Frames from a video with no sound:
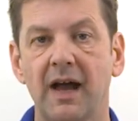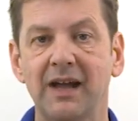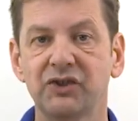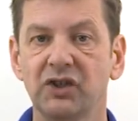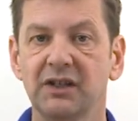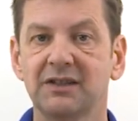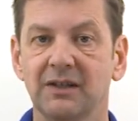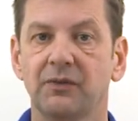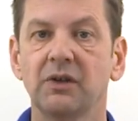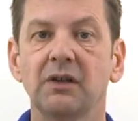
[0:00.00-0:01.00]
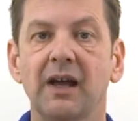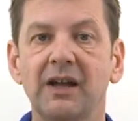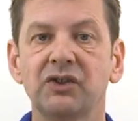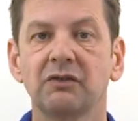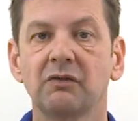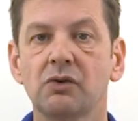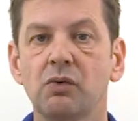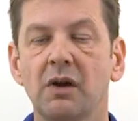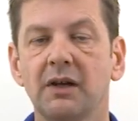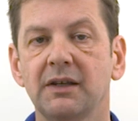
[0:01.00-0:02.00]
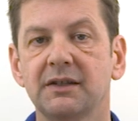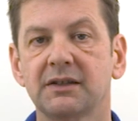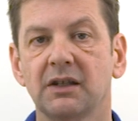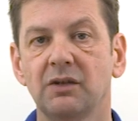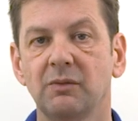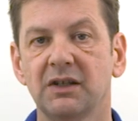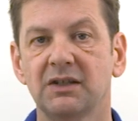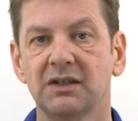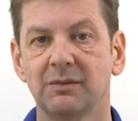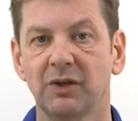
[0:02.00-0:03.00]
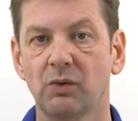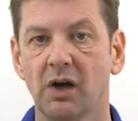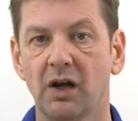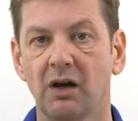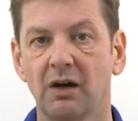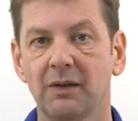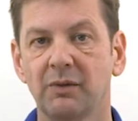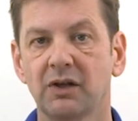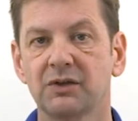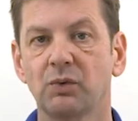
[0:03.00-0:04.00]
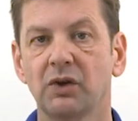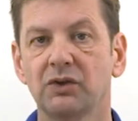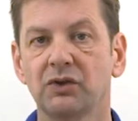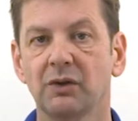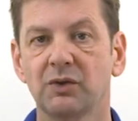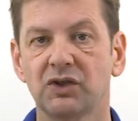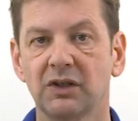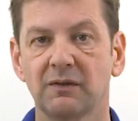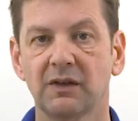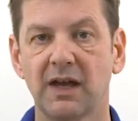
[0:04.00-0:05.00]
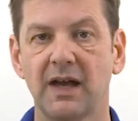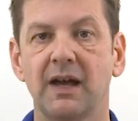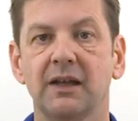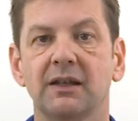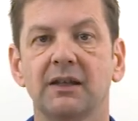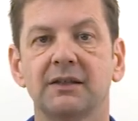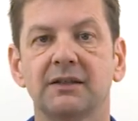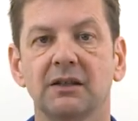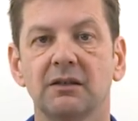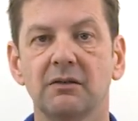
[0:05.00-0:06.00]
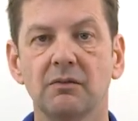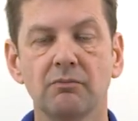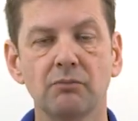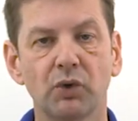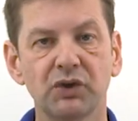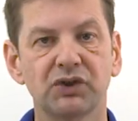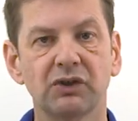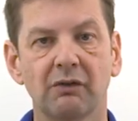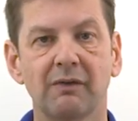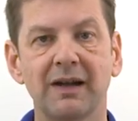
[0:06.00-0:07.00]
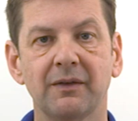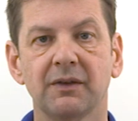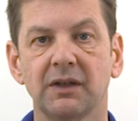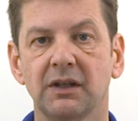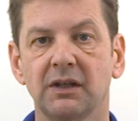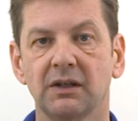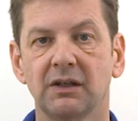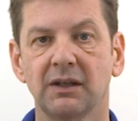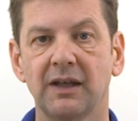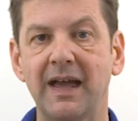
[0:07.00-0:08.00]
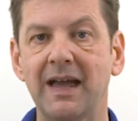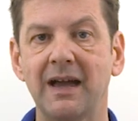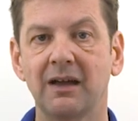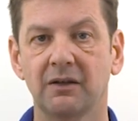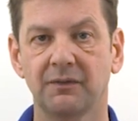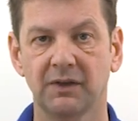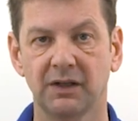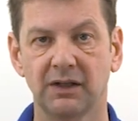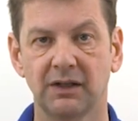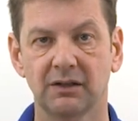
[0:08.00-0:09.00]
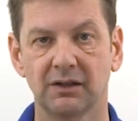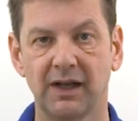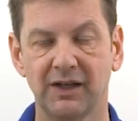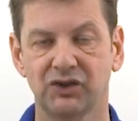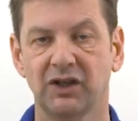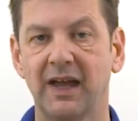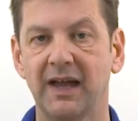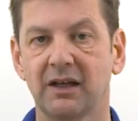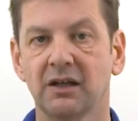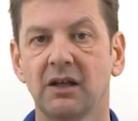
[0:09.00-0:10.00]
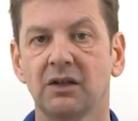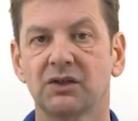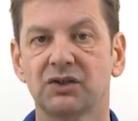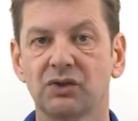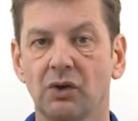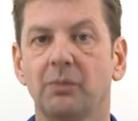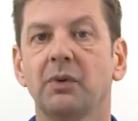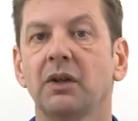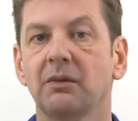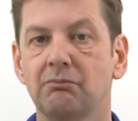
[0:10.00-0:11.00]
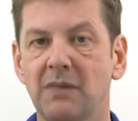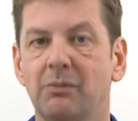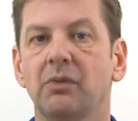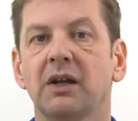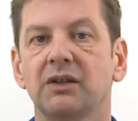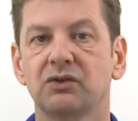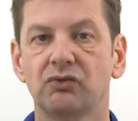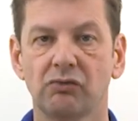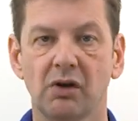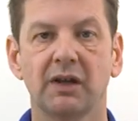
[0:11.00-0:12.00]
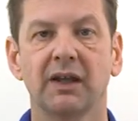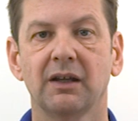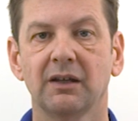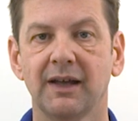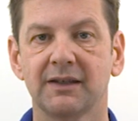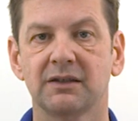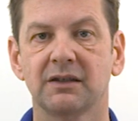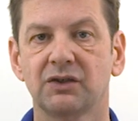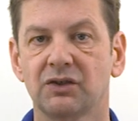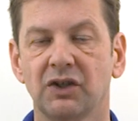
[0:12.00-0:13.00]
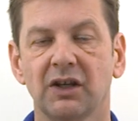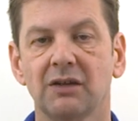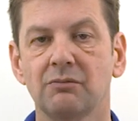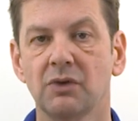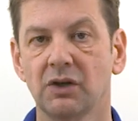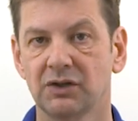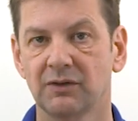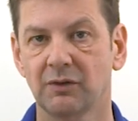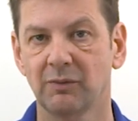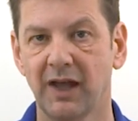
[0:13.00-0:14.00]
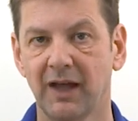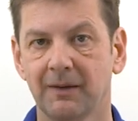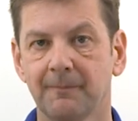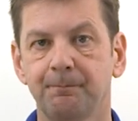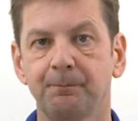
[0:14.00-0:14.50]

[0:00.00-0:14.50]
Hatching is different. Hatching requires humidity to be quite high because what you're trying to achieve there is moisture around the, the air of the hatching egg to stop membranes drying as the chick emerges from the egg.